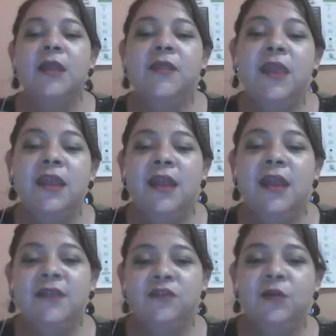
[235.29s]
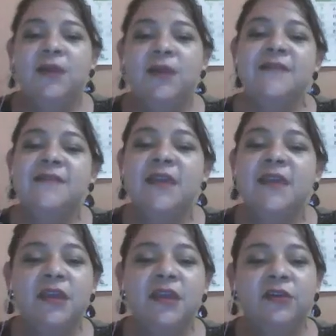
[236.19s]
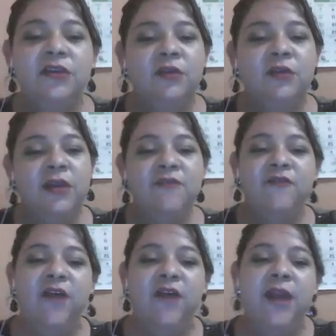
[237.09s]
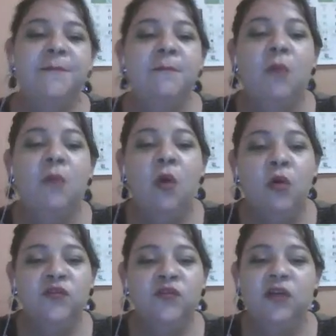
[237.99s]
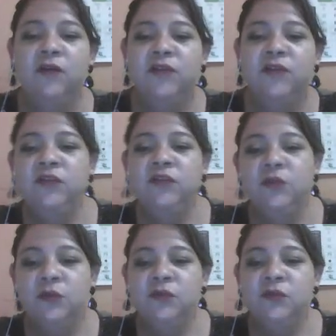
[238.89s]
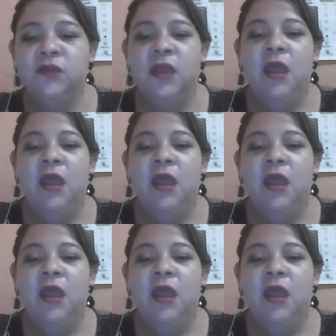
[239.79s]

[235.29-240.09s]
Then, as you can see here, you can find most of the tools